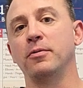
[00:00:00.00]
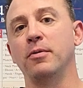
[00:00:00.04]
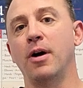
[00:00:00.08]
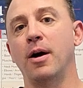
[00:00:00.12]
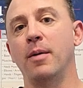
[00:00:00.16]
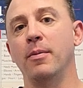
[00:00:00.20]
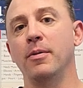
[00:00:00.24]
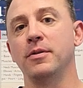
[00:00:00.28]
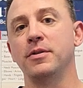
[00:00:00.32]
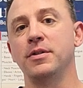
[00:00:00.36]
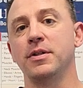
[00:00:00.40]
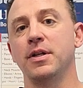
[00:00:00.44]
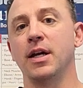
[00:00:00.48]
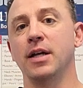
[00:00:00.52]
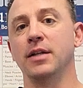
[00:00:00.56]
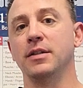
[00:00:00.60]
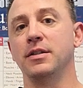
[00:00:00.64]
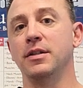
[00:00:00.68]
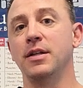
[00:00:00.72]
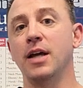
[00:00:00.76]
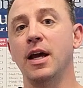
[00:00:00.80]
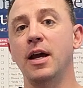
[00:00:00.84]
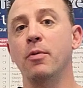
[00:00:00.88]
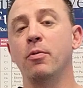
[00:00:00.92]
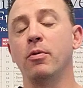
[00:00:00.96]
Roberts, and
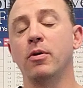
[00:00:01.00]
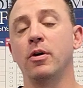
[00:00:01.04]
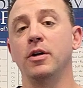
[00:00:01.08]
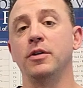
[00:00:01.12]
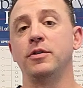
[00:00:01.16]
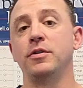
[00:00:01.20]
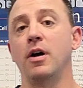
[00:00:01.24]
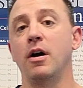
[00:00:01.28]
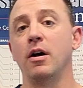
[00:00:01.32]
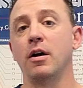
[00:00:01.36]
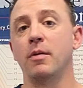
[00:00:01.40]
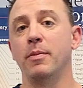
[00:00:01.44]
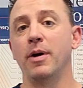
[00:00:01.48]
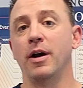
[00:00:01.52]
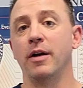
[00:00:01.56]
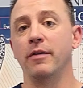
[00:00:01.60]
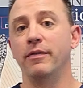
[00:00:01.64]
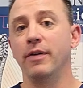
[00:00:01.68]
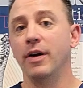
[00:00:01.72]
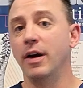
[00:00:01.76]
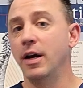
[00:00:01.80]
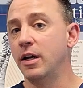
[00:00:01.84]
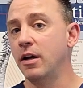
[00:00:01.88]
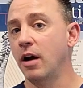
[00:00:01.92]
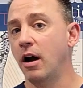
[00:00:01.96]
today we're going to talk about a
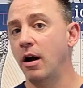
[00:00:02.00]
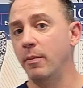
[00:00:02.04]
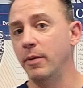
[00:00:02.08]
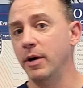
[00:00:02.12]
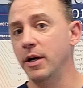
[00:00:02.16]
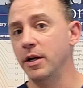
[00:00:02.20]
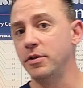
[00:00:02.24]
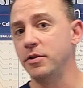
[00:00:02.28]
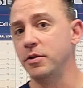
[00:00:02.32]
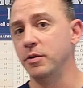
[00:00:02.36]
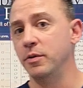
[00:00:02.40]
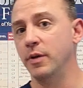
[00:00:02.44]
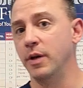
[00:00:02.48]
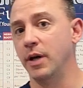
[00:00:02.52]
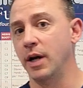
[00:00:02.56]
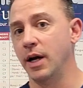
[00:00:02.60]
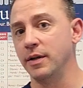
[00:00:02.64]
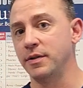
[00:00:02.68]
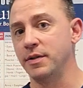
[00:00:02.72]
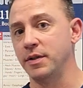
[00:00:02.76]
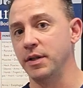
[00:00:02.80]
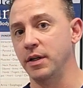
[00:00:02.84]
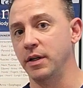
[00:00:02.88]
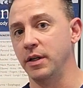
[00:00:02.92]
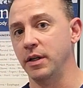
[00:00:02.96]
very common issue that I
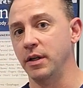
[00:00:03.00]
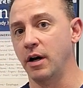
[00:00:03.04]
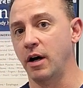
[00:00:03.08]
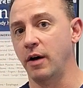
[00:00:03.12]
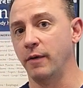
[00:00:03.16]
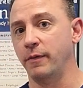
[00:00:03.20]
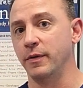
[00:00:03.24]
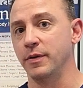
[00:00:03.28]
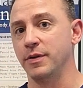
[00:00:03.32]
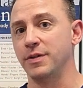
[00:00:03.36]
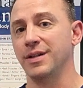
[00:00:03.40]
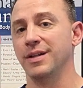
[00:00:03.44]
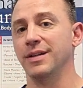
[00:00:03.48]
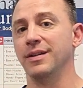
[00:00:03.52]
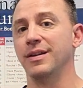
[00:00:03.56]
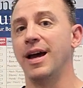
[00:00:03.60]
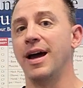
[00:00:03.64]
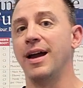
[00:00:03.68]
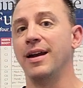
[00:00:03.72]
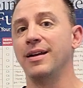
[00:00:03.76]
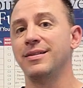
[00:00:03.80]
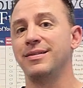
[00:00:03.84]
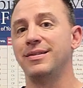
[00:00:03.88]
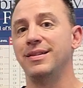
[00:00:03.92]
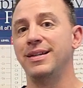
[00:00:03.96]
see in the office, and
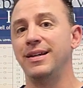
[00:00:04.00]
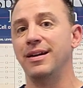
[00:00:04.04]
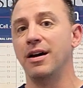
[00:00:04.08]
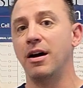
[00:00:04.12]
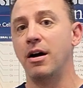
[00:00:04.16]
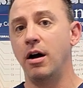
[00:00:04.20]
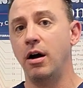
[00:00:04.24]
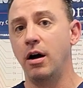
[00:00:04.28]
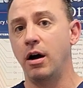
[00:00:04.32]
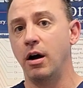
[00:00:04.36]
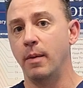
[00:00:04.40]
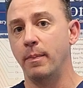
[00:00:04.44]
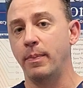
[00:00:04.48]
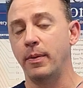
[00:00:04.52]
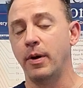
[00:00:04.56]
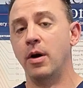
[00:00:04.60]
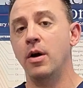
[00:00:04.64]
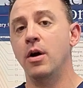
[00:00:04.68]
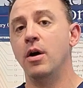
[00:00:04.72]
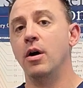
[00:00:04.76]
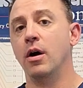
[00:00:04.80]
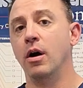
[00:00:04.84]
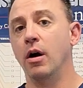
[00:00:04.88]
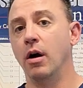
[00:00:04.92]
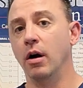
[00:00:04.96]
that is the hump
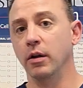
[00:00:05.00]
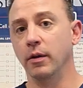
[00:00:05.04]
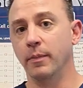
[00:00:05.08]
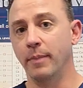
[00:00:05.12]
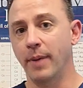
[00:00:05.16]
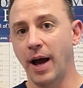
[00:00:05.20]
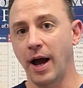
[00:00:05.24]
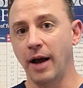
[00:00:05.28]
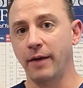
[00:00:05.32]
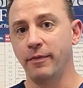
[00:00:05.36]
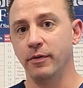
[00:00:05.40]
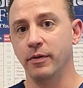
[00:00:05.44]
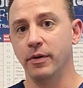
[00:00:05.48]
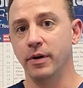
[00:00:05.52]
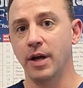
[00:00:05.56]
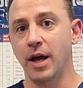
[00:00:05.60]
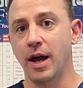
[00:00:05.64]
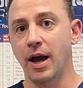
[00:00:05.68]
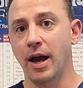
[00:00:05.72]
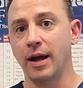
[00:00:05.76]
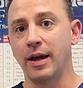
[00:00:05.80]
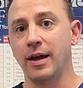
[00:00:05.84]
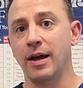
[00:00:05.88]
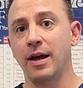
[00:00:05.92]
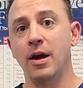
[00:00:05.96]
on the back of your
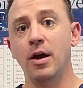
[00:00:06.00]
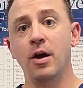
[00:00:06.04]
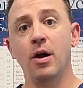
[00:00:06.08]
neck.